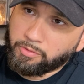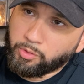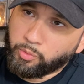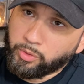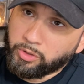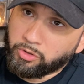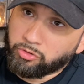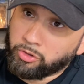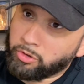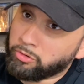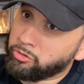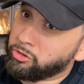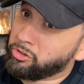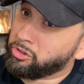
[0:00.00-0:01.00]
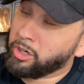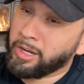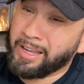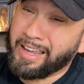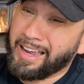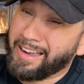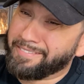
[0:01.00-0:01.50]
the Winter Soldier.
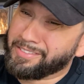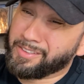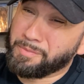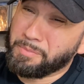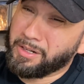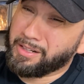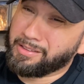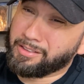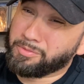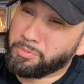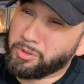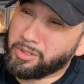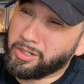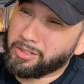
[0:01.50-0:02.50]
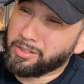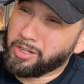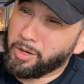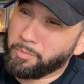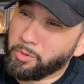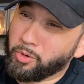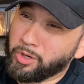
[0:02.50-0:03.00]
I've submitted this book on a
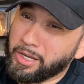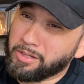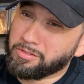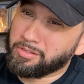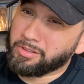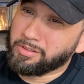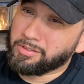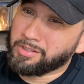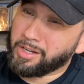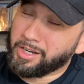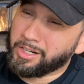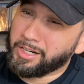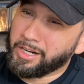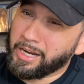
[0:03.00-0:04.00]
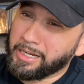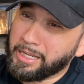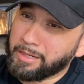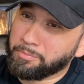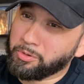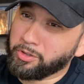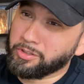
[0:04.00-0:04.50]
couple occasions on a
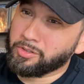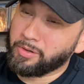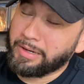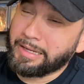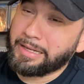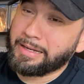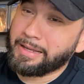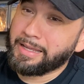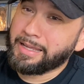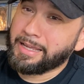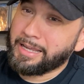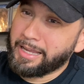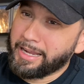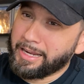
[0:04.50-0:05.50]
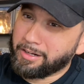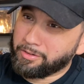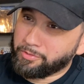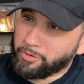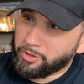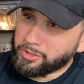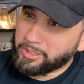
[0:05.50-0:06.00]
9.8 pre-screen, and
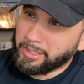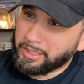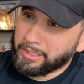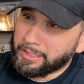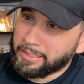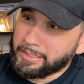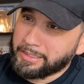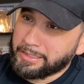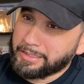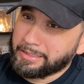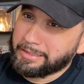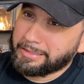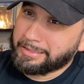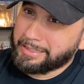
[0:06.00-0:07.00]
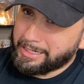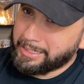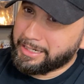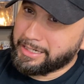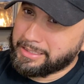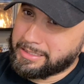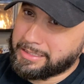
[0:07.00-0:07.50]
unfortunately got a
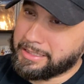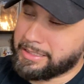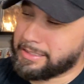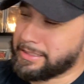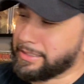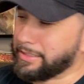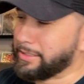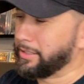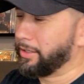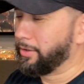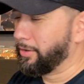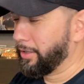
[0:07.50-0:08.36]
9.6. So